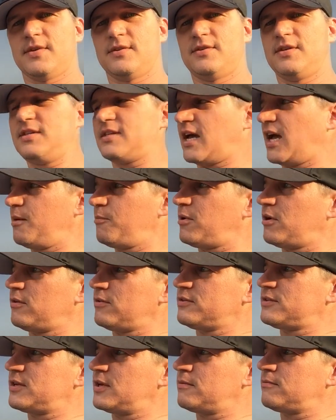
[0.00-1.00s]
She's
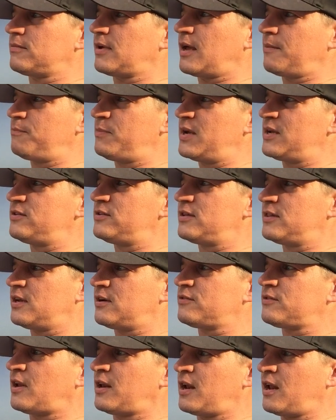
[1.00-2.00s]
eyeballing something. I bet you
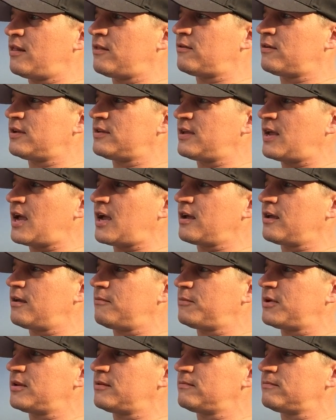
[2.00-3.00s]
there's another attack
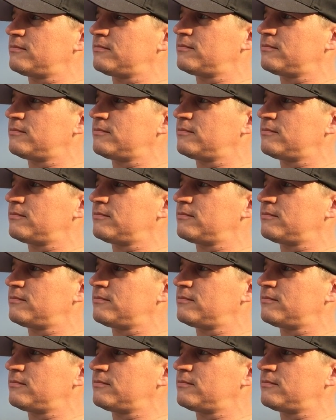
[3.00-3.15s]
coming.